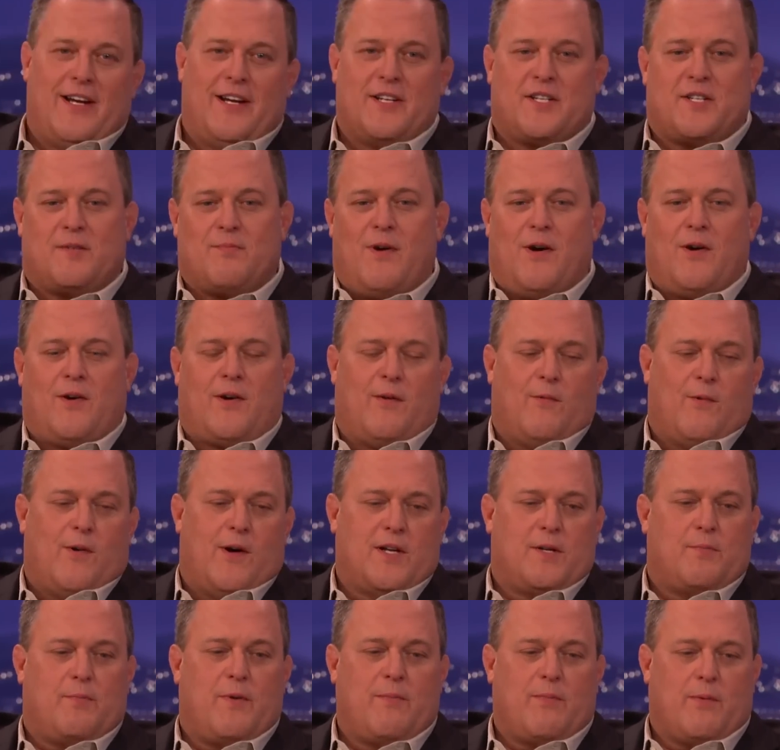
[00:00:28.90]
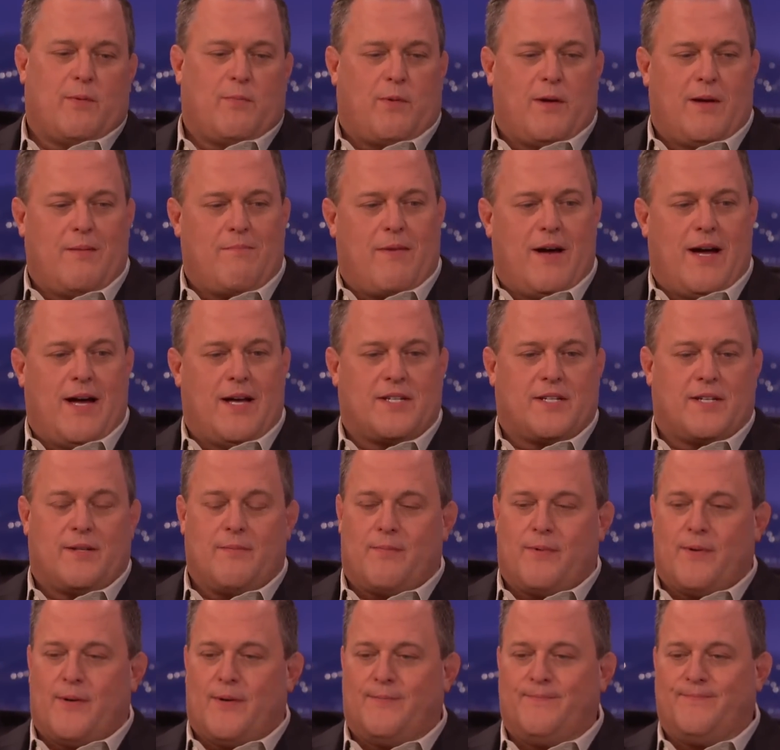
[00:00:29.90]
to smoke and watch people play
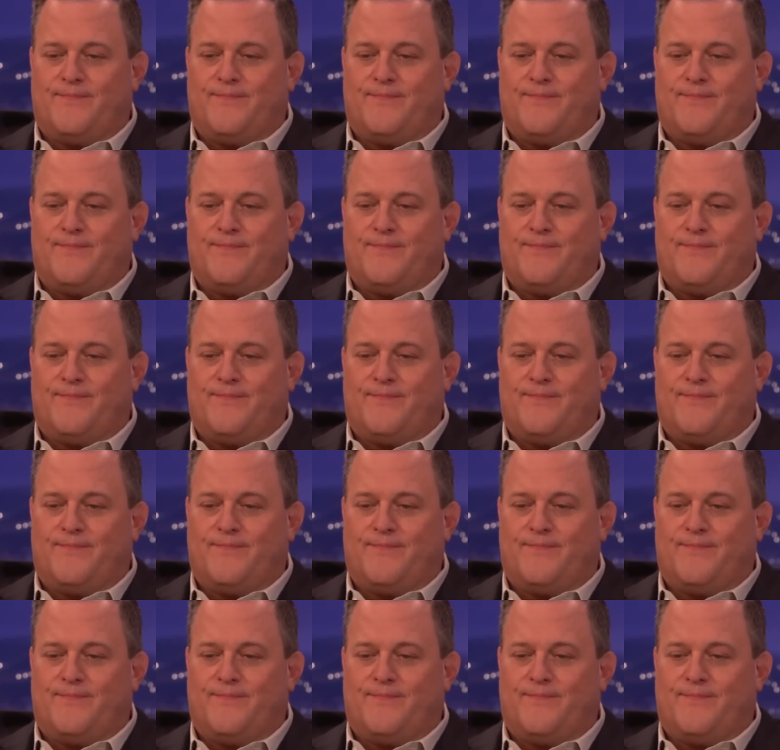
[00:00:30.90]
basketball.